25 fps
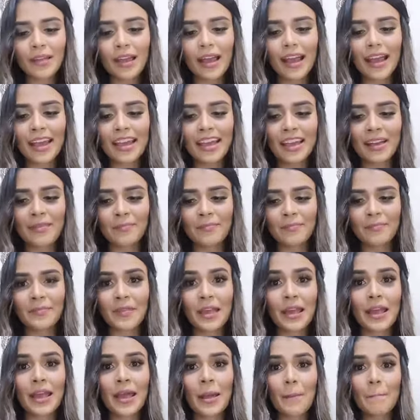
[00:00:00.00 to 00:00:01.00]
I am
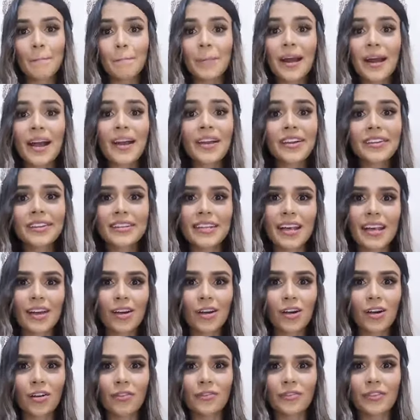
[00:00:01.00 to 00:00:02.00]
part
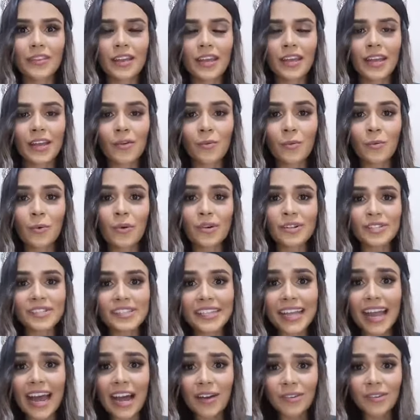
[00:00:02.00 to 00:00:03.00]
of the World
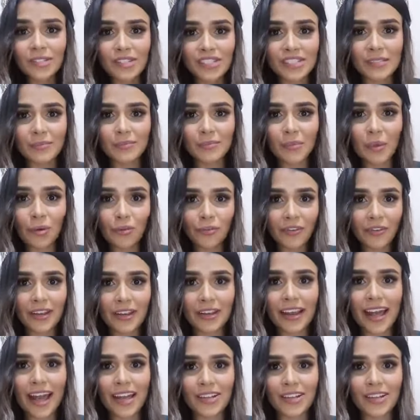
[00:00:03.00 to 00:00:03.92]
Scouting Movement.